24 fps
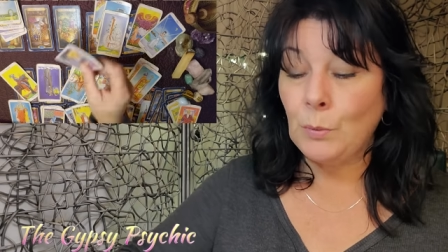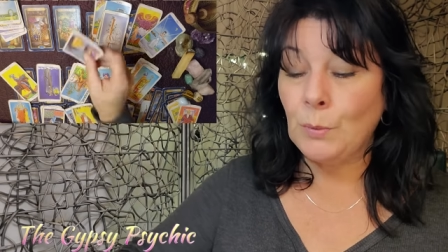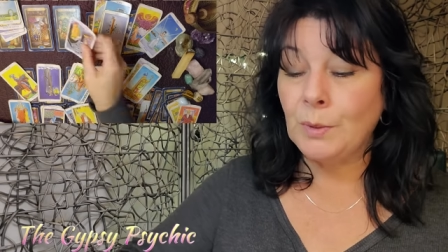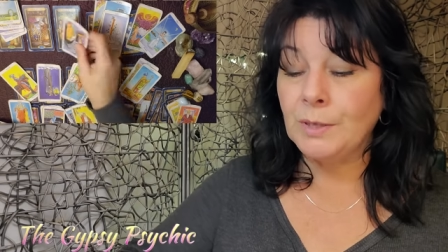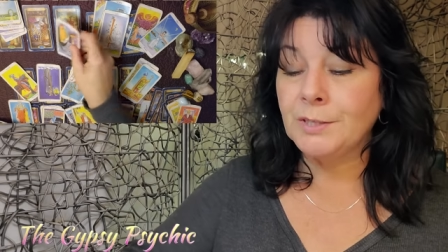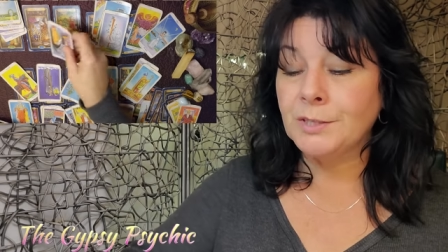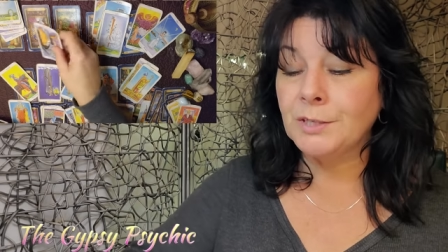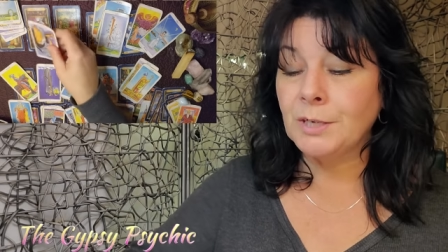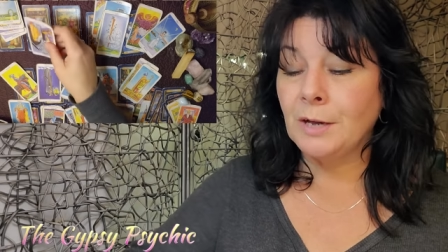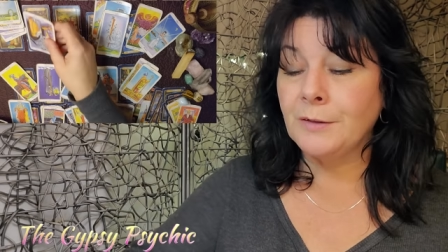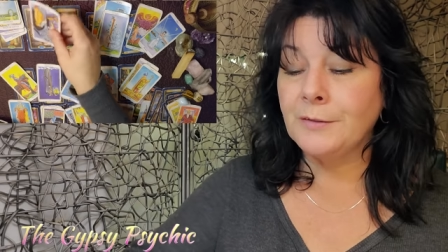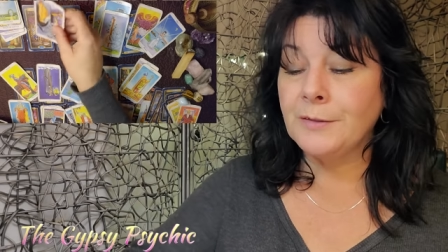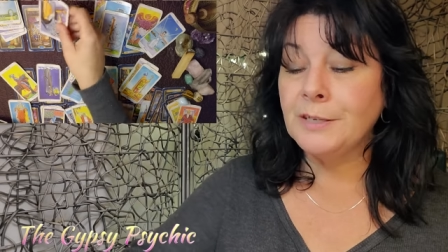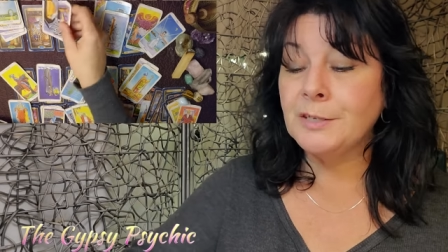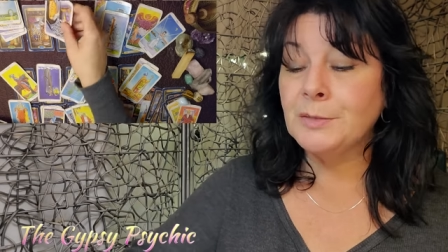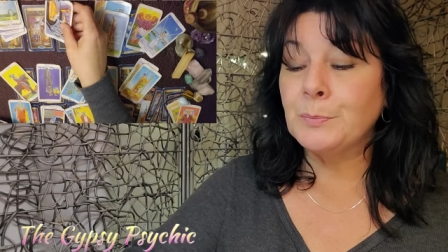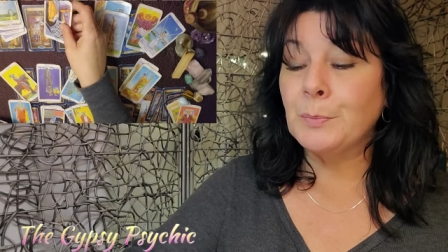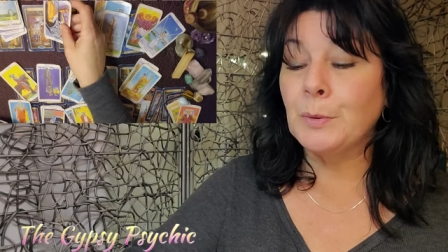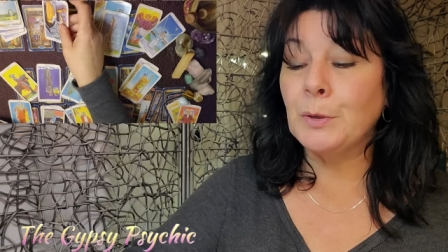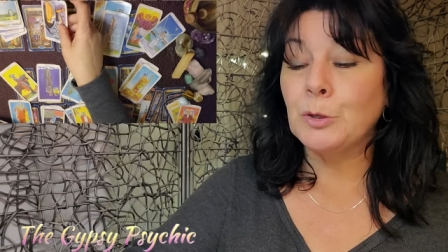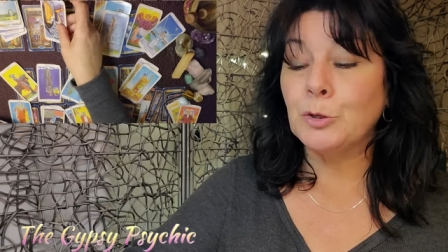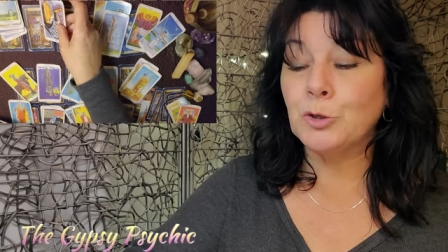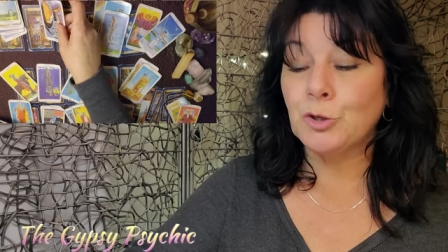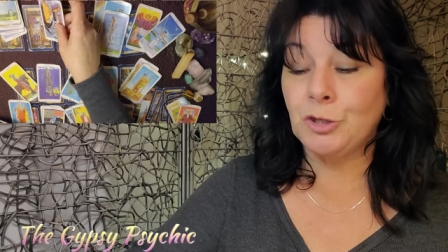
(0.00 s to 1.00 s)
What's all this
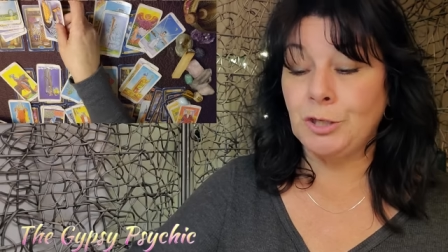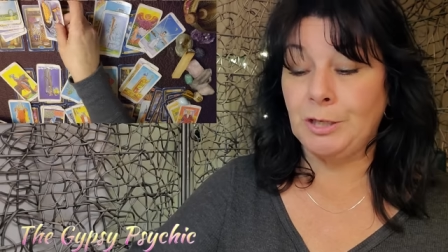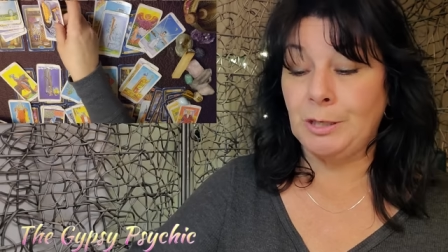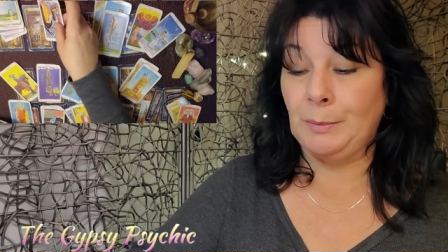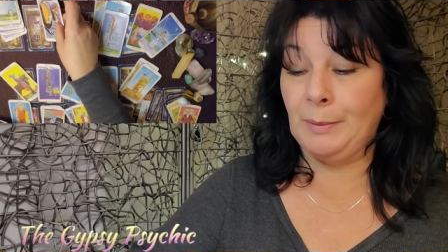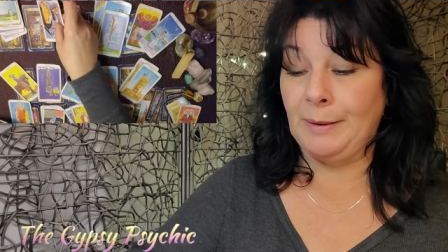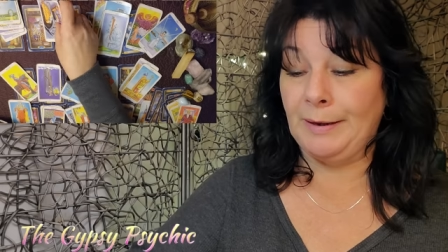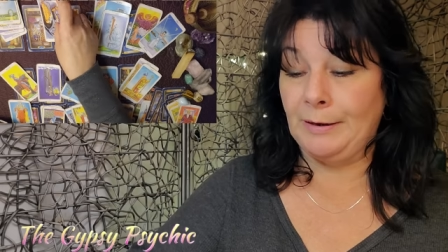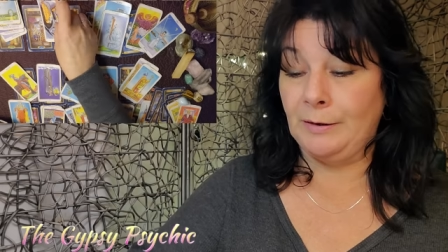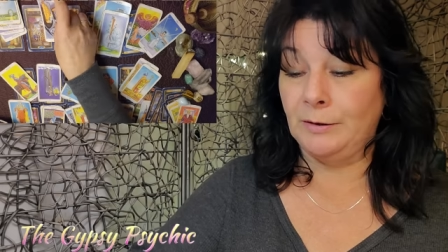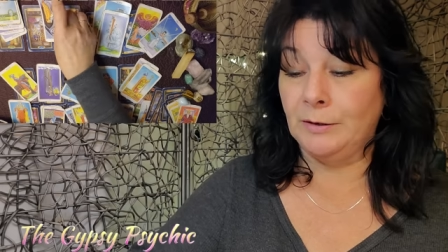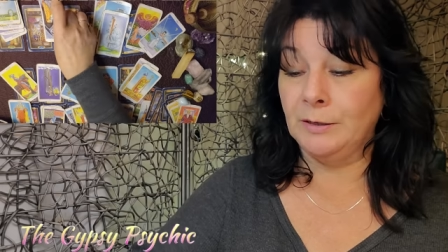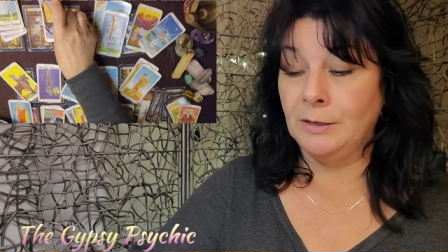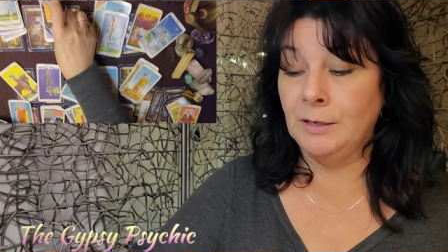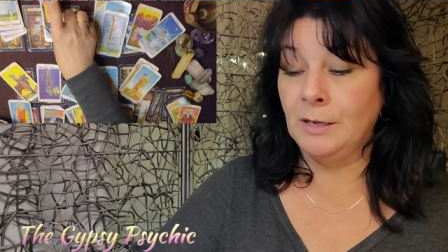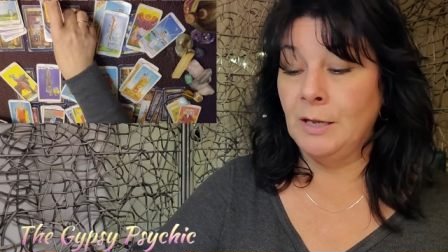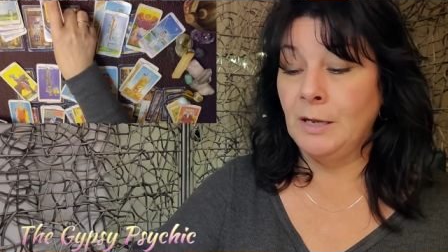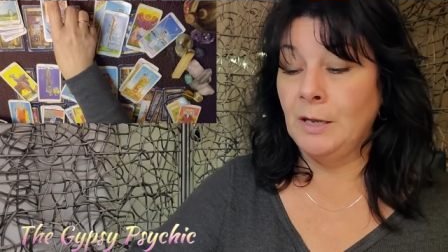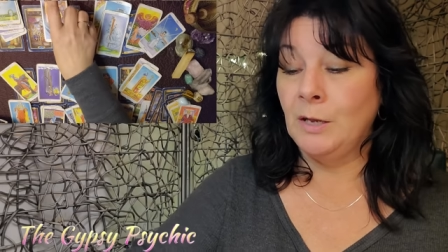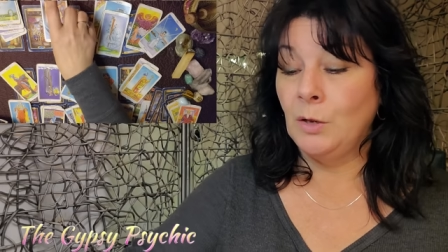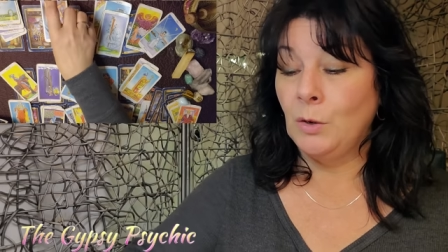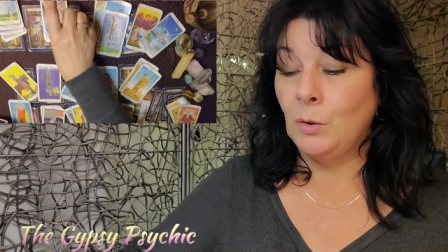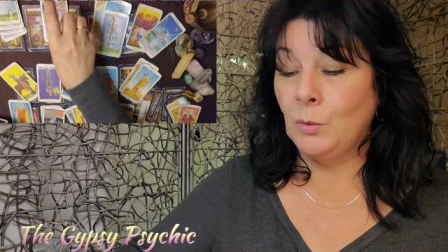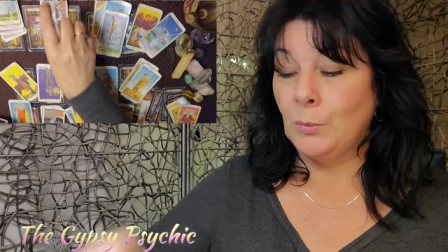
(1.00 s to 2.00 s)
bullshit about?
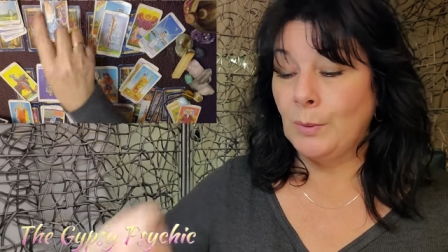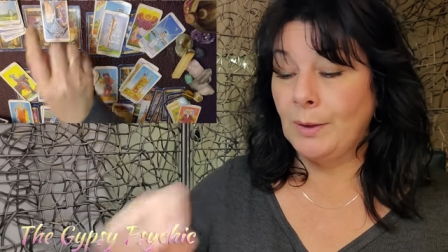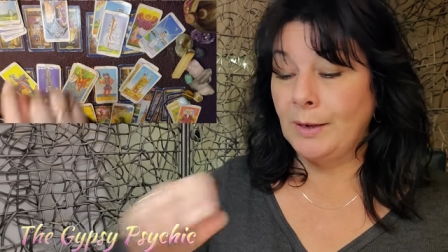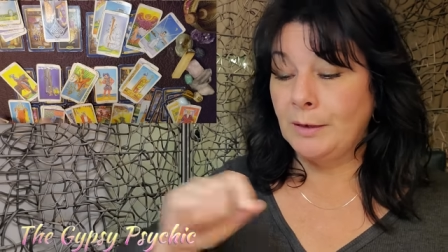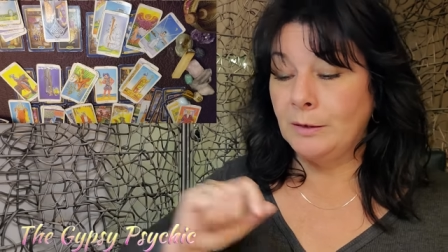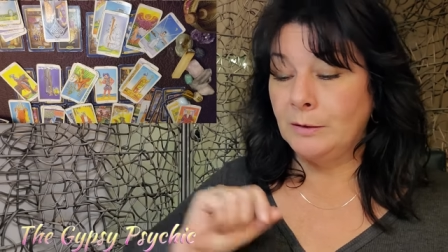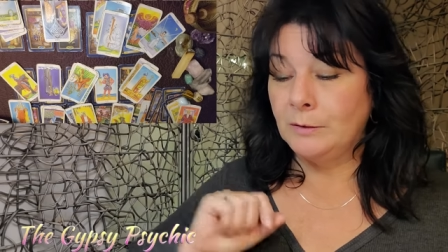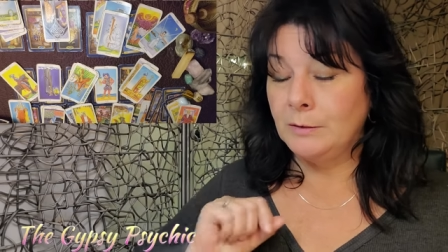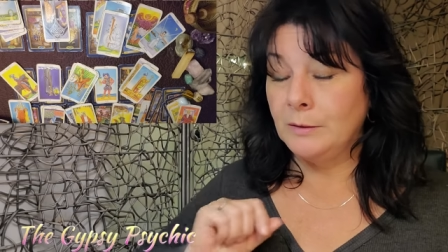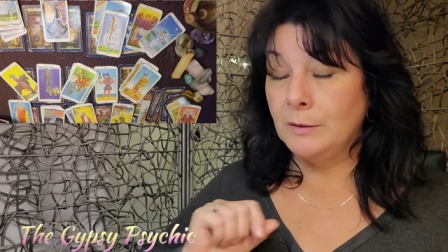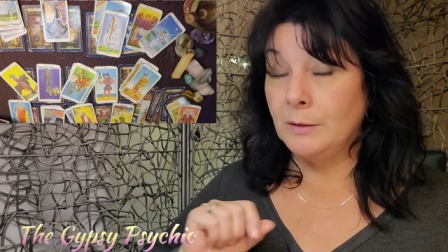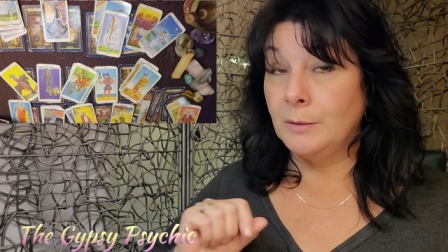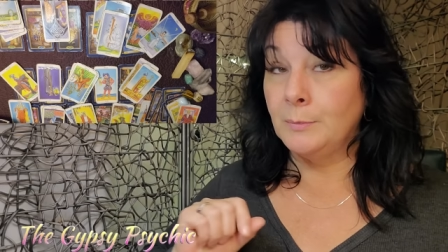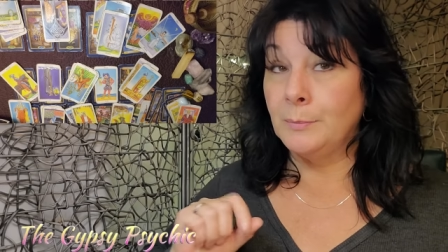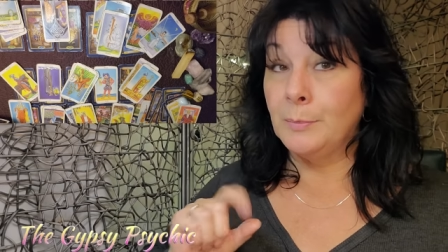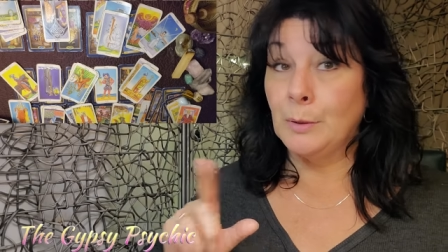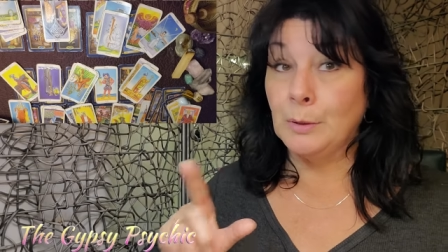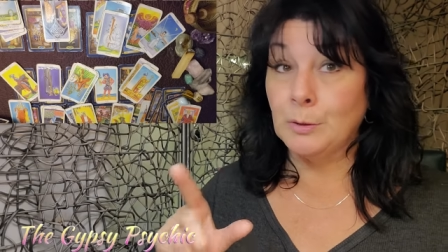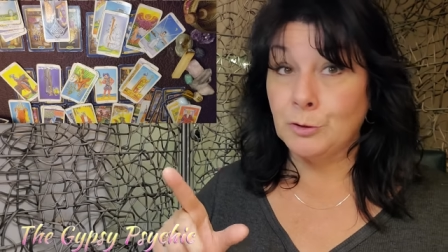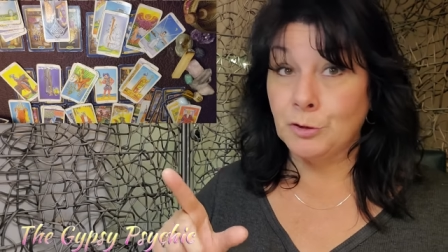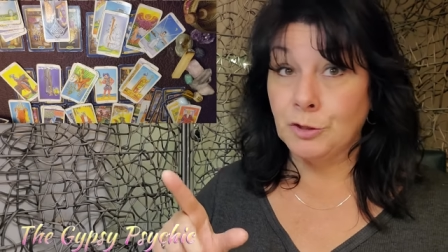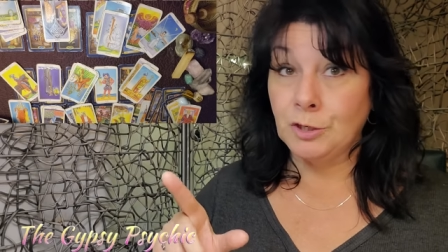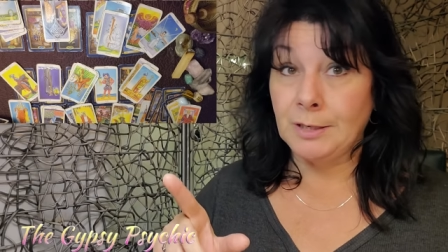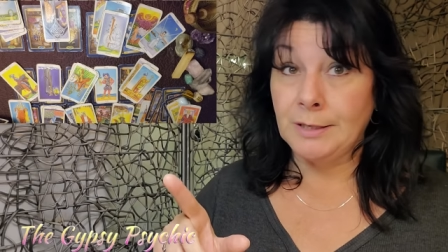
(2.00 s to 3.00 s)
Well,
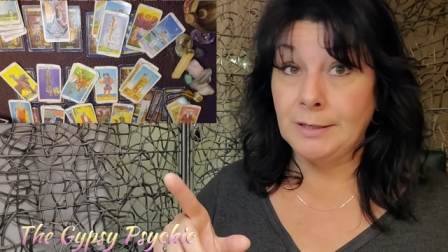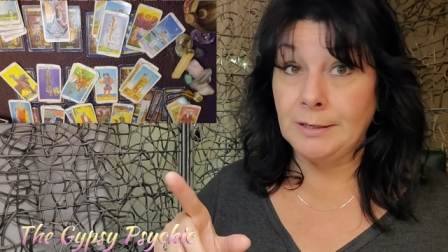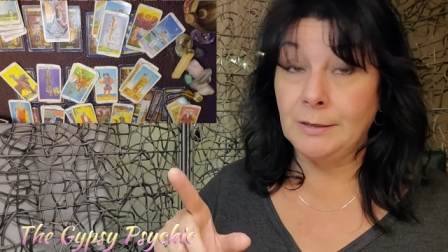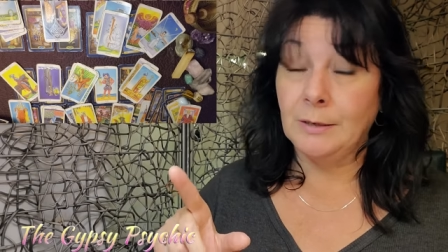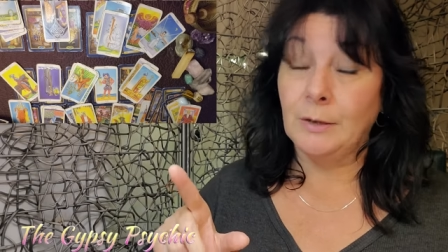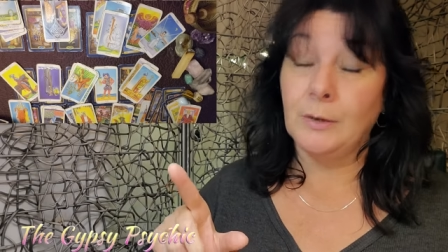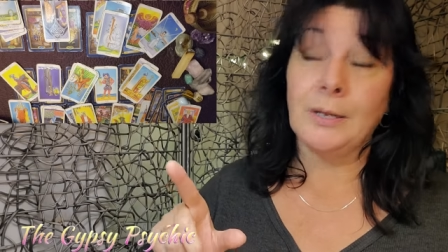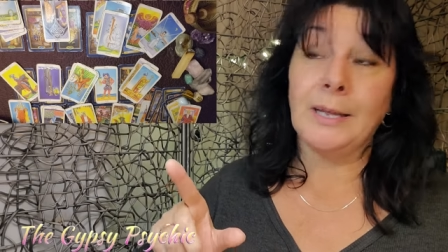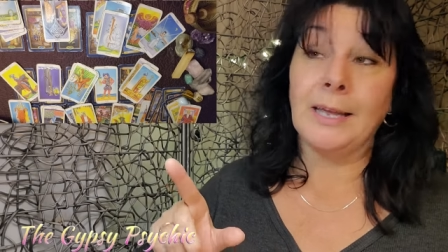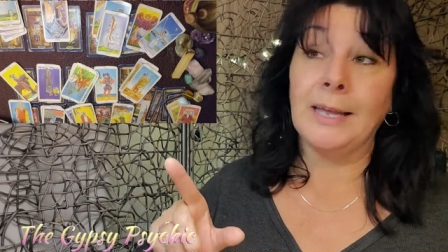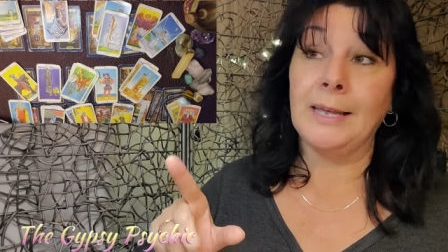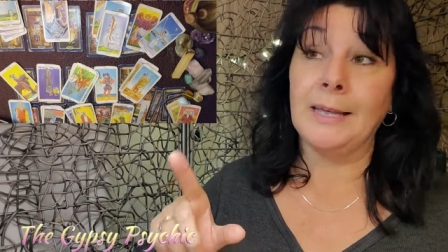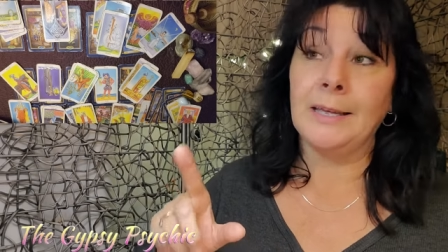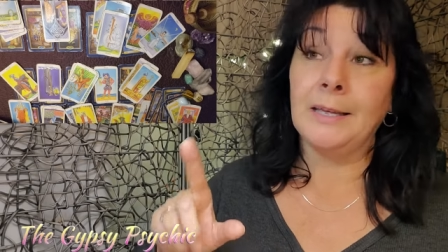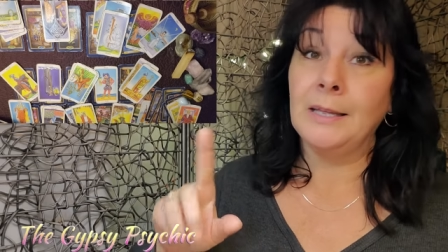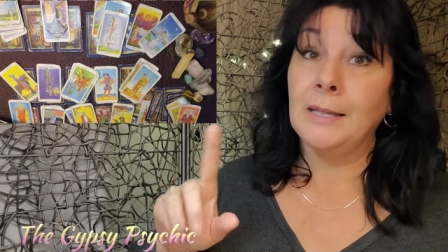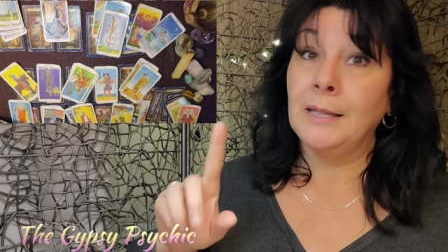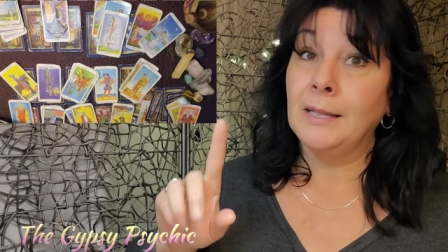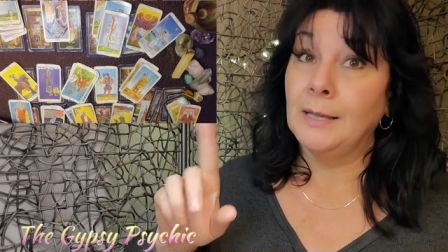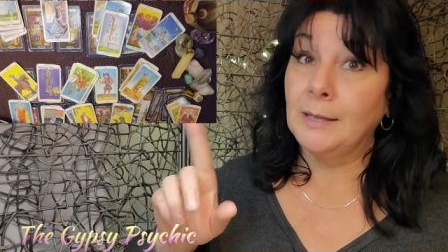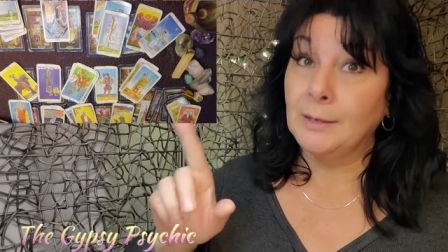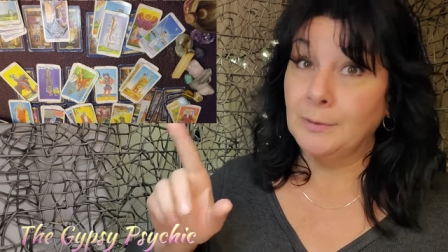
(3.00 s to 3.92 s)
bullshit, okay?